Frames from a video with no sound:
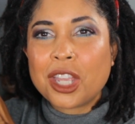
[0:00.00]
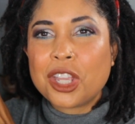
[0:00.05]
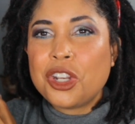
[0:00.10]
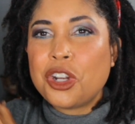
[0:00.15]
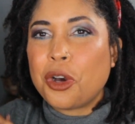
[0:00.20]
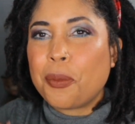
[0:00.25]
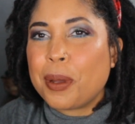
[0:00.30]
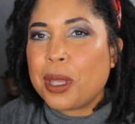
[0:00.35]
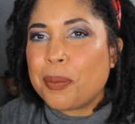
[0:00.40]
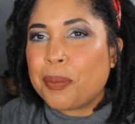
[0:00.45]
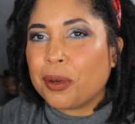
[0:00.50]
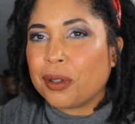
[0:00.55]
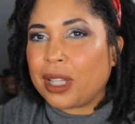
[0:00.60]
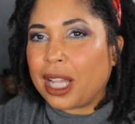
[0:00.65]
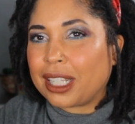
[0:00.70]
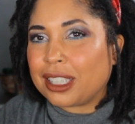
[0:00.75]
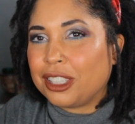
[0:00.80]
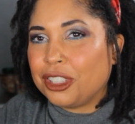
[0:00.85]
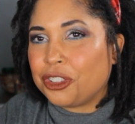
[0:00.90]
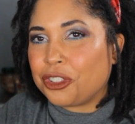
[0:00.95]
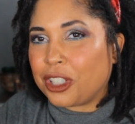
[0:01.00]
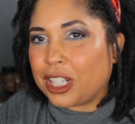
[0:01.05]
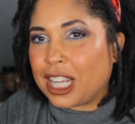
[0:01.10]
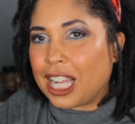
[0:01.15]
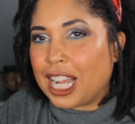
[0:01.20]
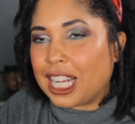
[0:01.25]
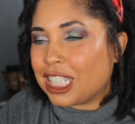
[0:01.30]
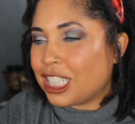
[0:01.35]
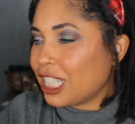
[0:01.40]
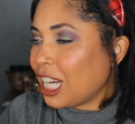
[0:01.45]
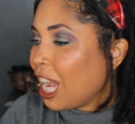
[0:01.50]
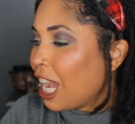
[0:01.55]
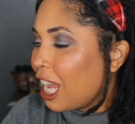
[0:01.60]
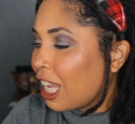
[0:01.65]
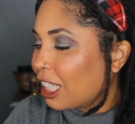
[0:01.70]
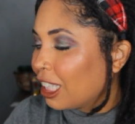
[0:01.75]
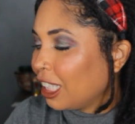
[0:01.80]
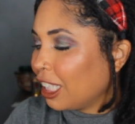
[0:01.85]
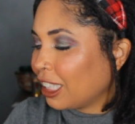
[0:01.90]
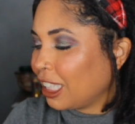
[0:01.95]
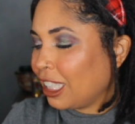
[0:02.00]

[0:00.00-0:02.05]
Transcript: You know, people like to drink hot chocolate.